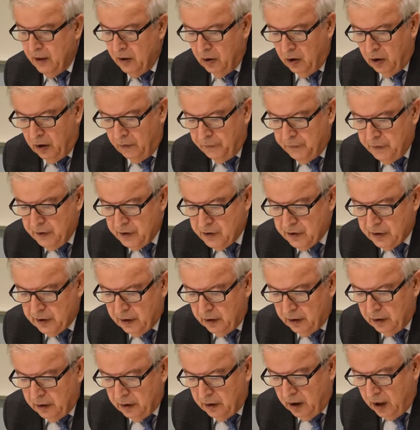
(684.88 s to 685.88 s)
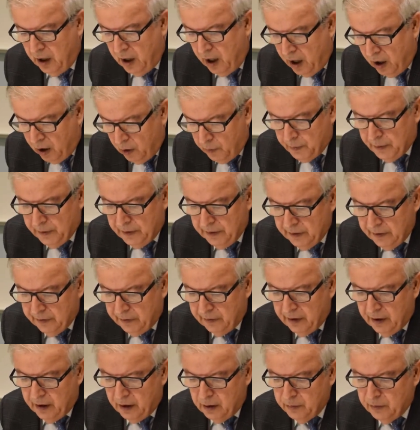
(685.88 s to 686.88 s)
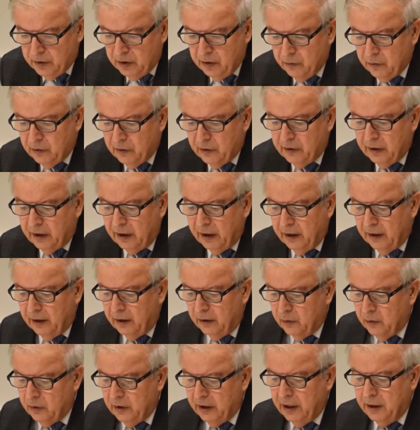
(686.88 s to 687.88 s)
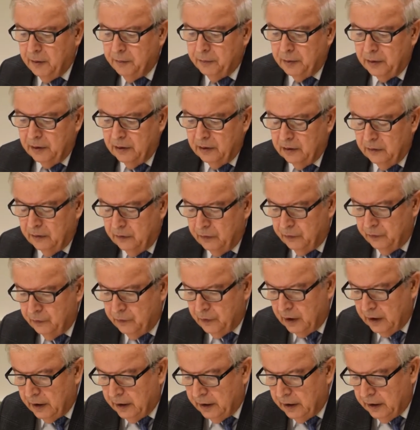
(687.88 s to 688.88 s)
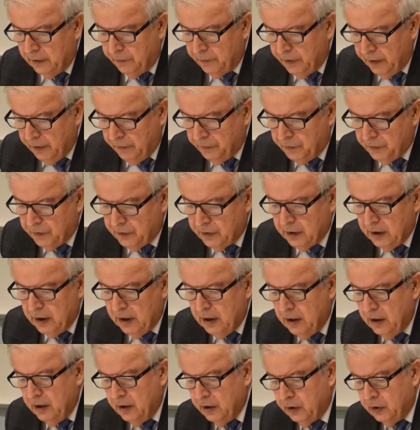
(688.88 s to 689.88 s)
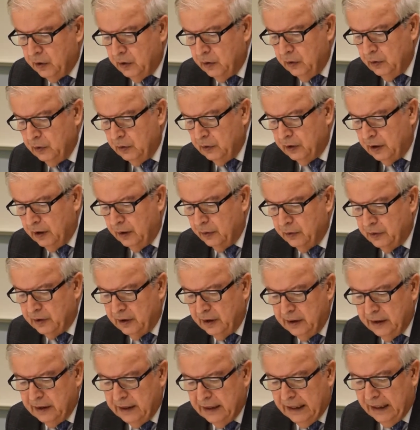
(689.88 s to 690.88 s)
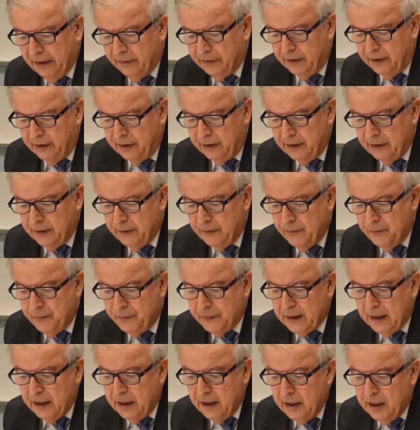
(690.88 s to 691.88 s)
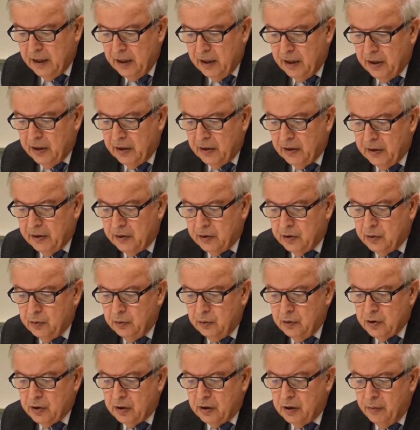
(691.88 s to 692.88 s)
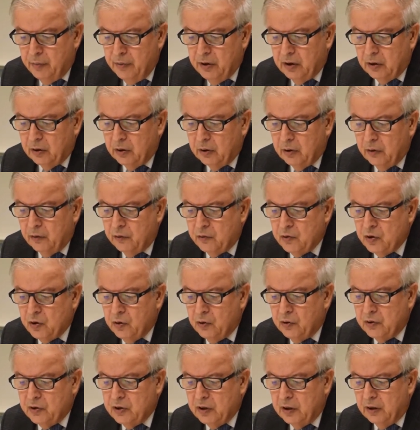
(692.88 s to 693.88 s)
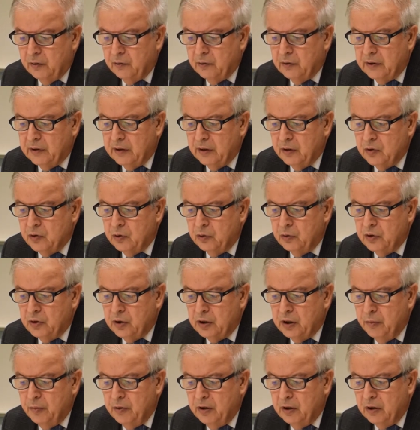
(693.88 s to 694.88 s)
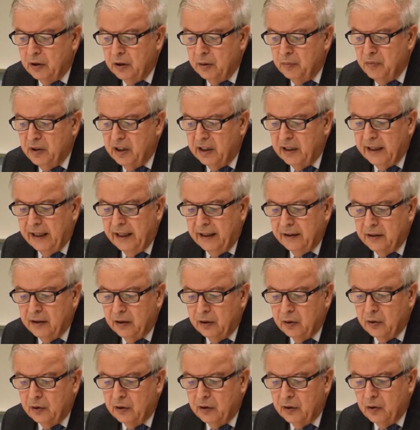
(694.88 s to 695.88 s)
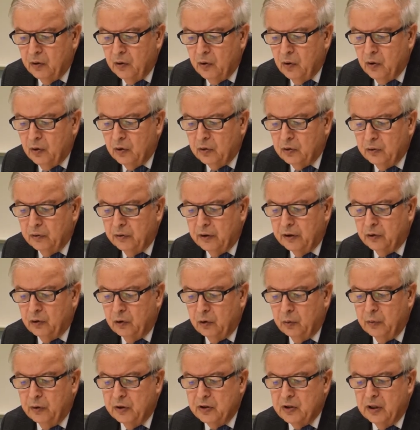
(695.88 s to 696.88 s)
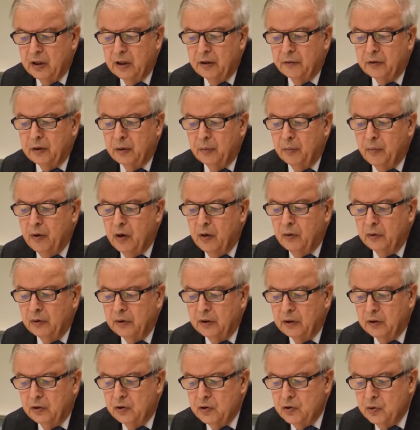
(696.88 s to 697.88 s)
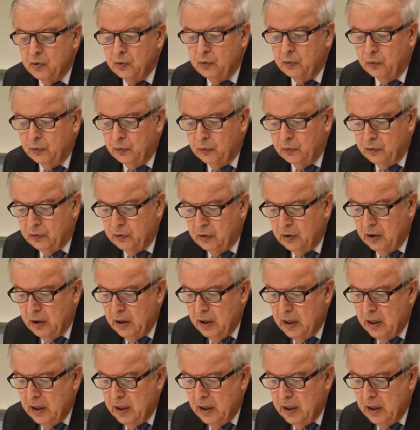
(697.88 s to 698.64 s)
Official opening ceremony was held on April 5, 2011. The Jewish community of Georgia was the Jewish community migrated to the north of Azerbaijan after mountain Jews.